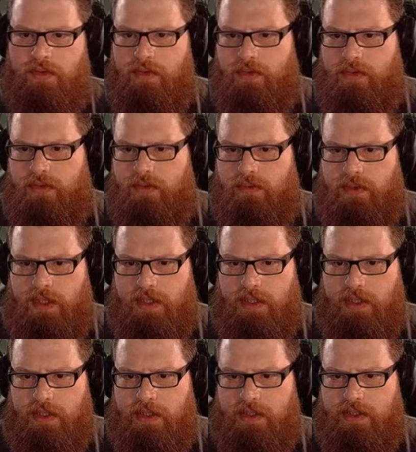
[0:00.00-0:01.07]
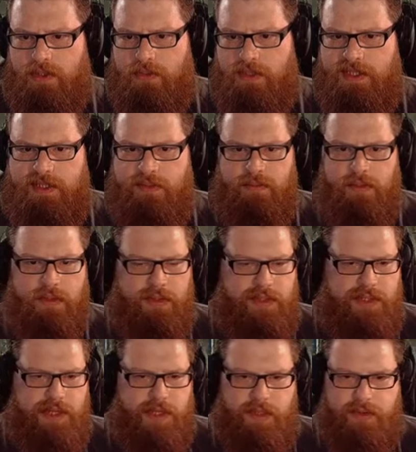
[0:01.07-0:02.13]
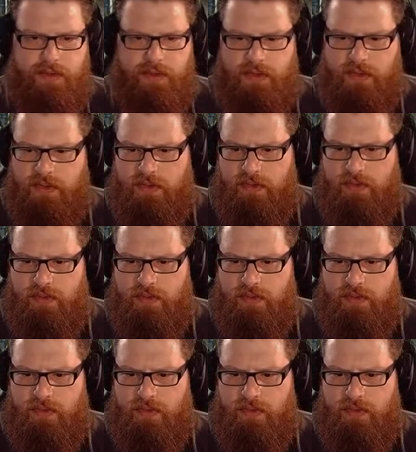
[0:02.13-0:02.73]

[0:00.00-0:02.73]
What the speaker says: You are 21 tiles.